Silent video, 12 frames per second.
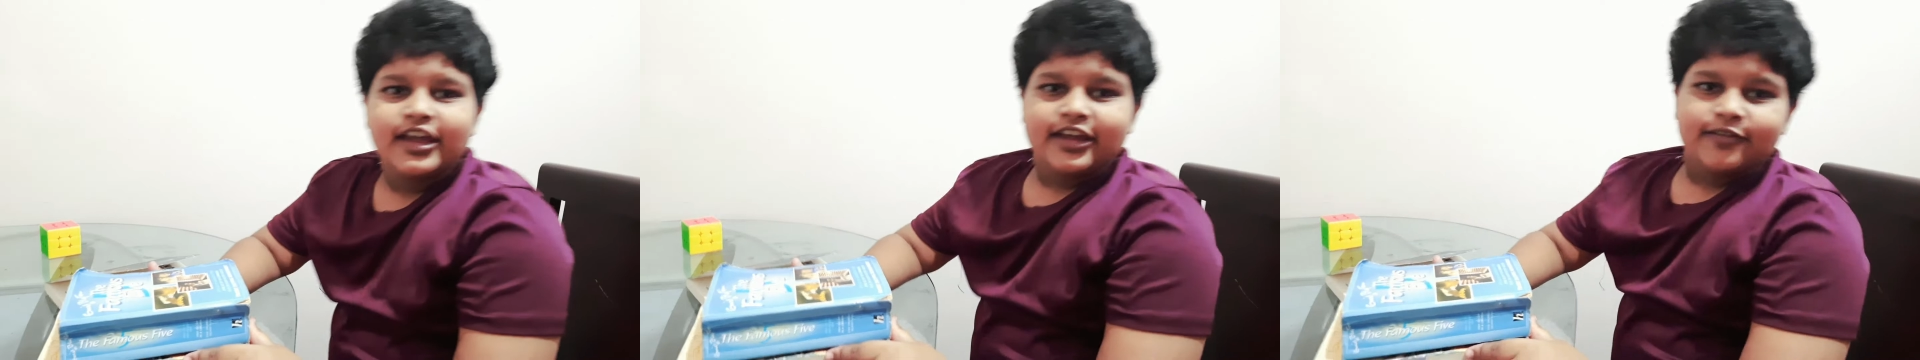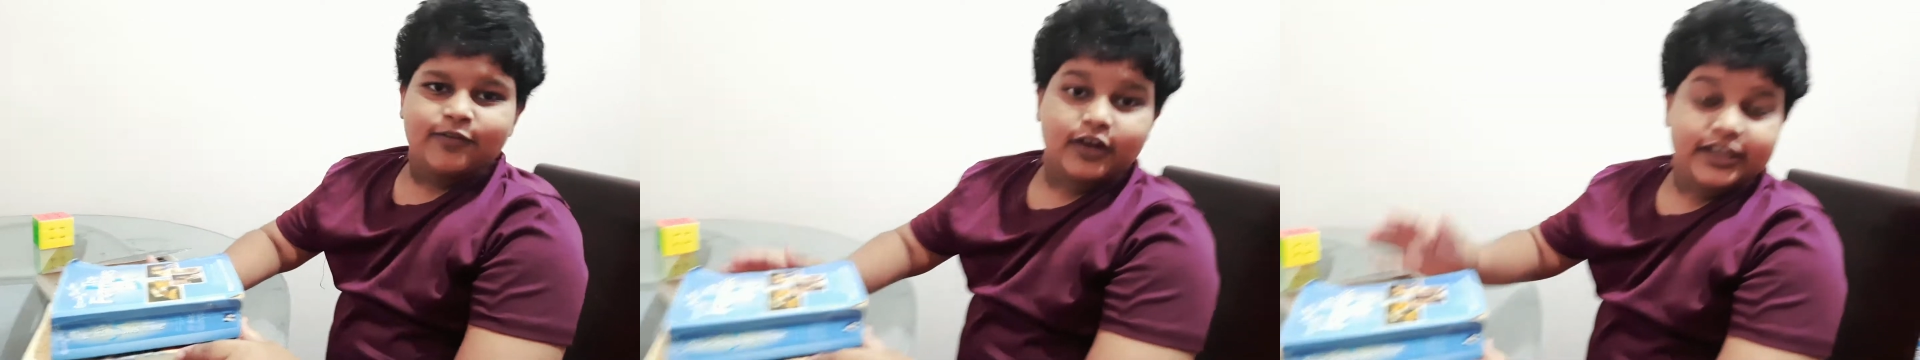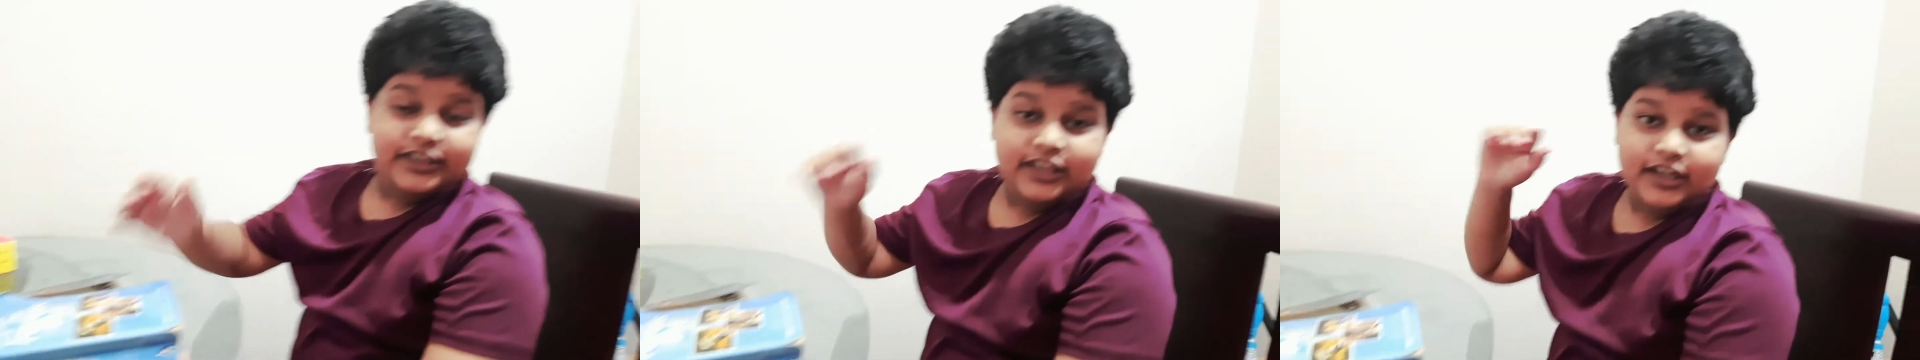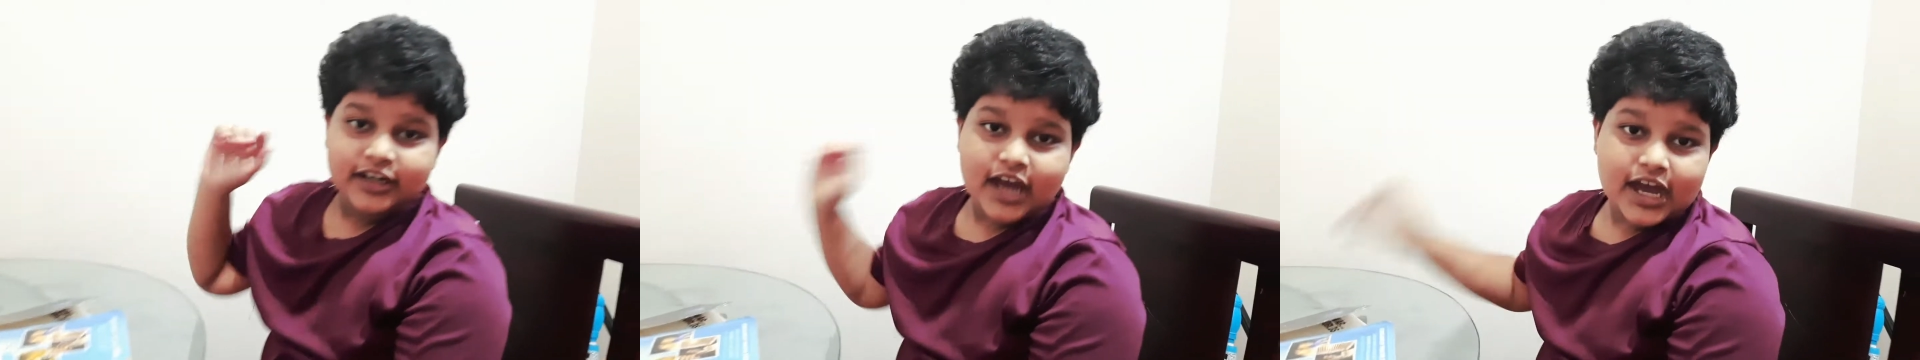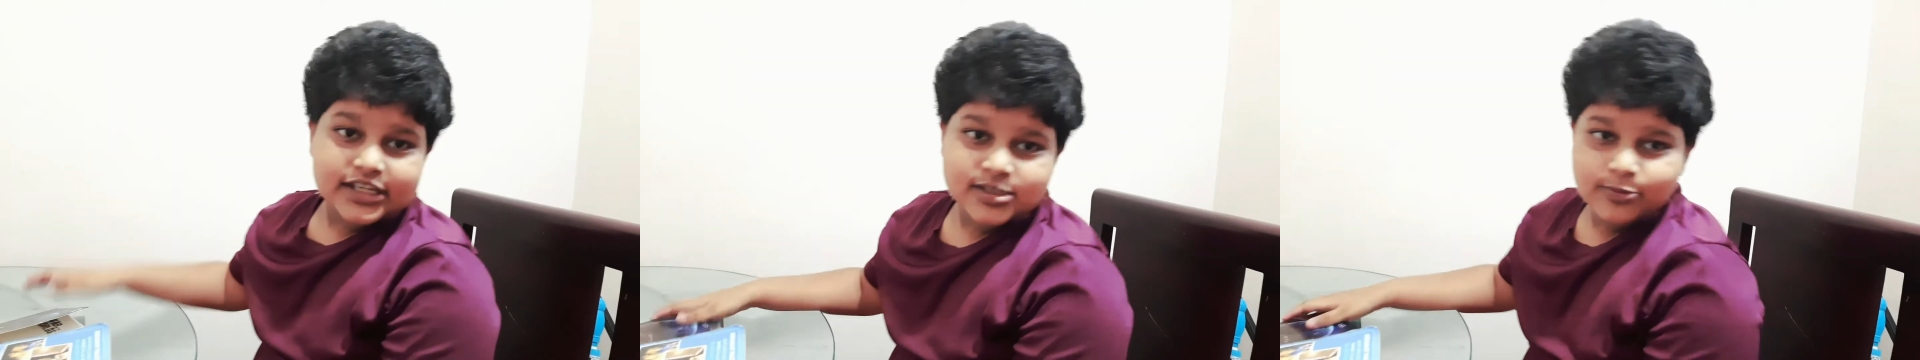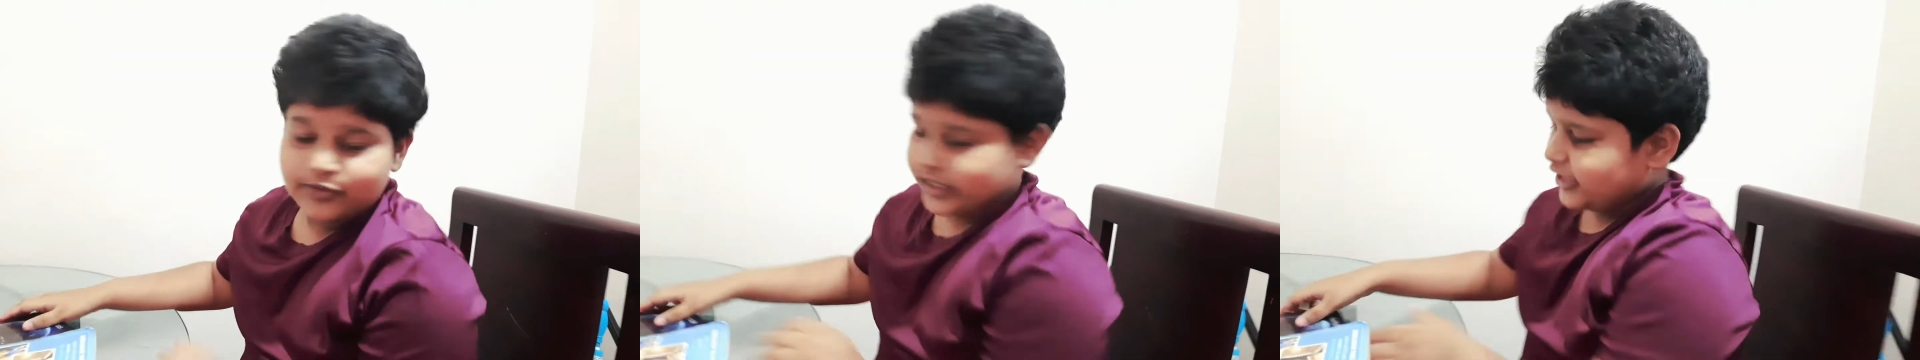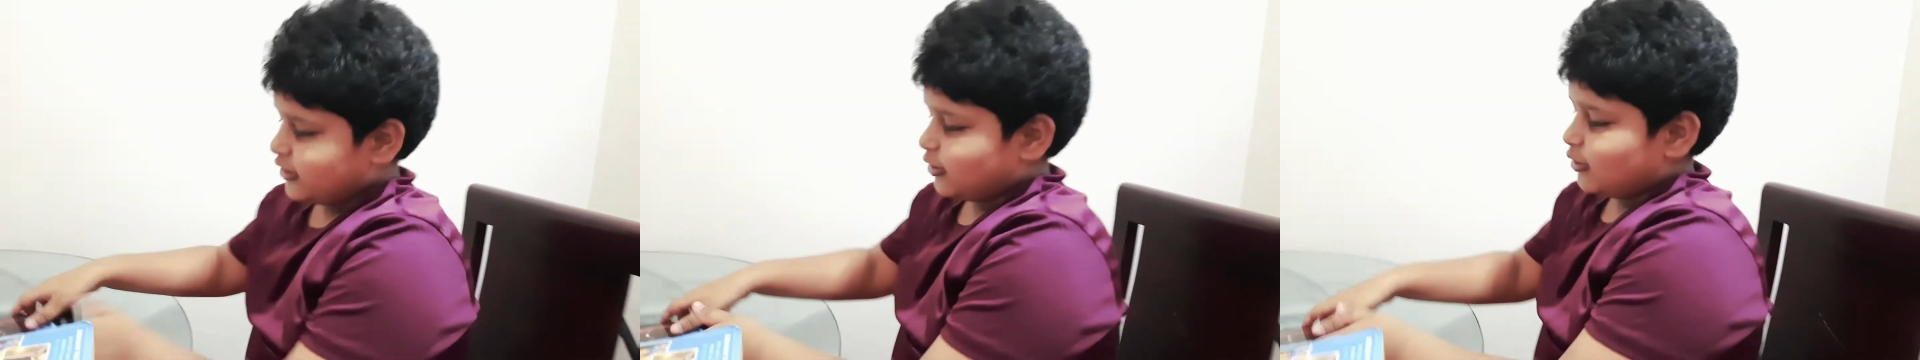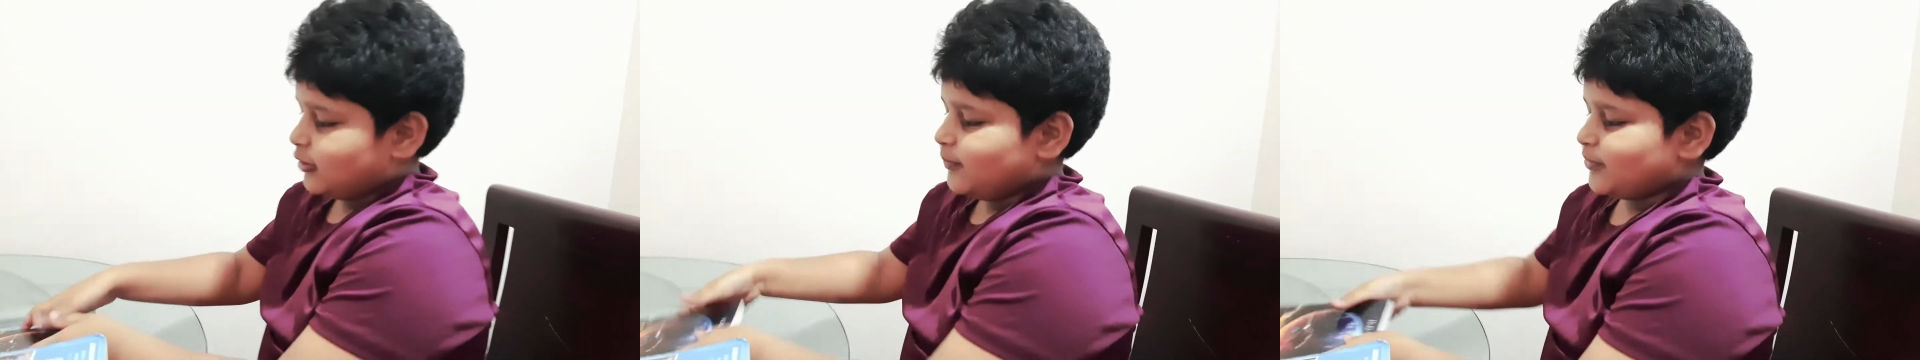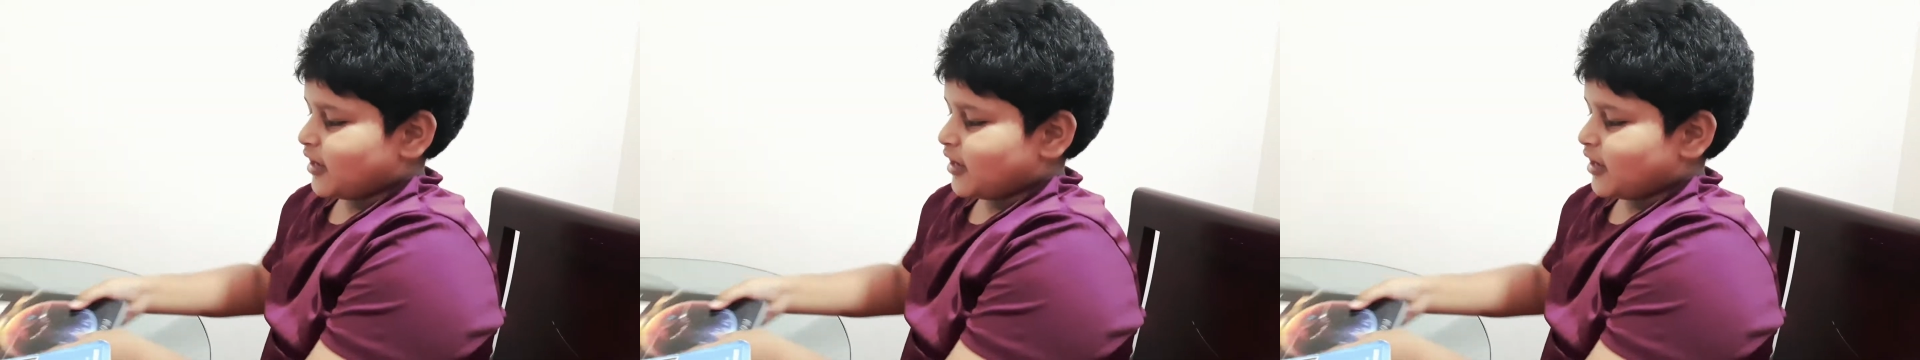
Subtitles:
For in the last video,